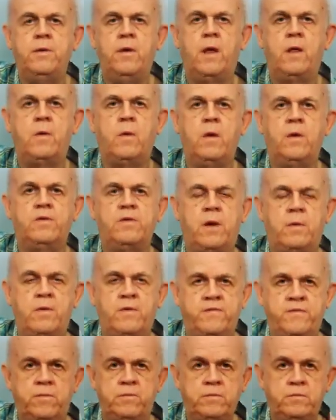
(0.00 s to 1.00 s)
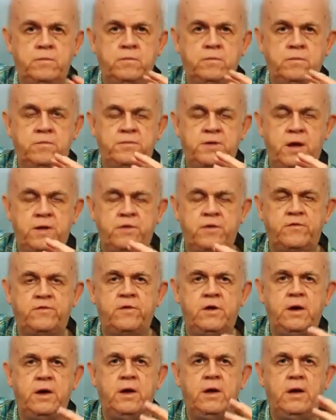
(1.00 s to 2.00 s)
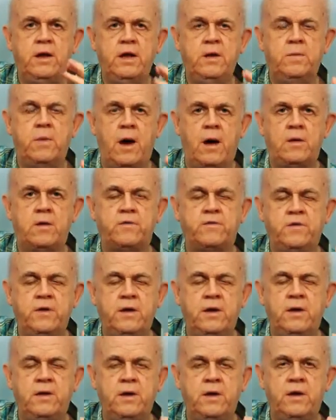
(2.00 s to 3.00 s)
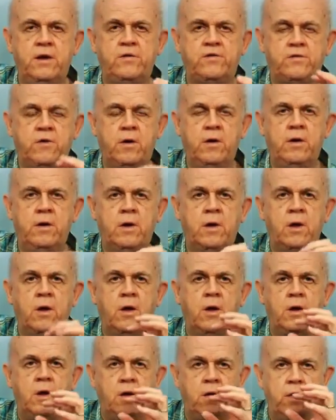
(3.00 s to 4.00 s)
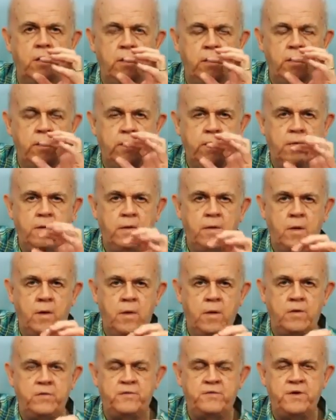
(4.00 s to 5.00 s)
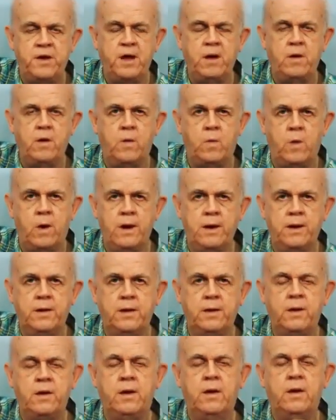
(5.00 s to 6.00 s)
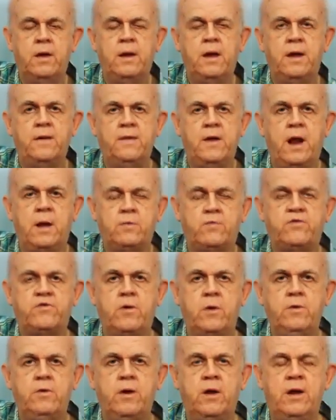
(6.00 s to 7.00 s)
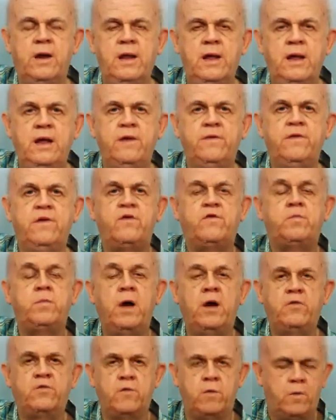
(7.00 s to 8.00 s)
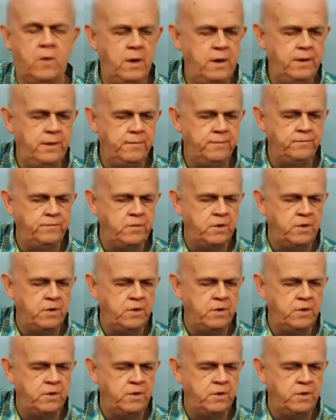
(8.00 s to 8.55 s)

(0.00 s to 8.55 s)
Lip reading: In other words, I'm going to take the G, E minor, C, and D, show you the standard way, and then I'm going to show you an easy special way.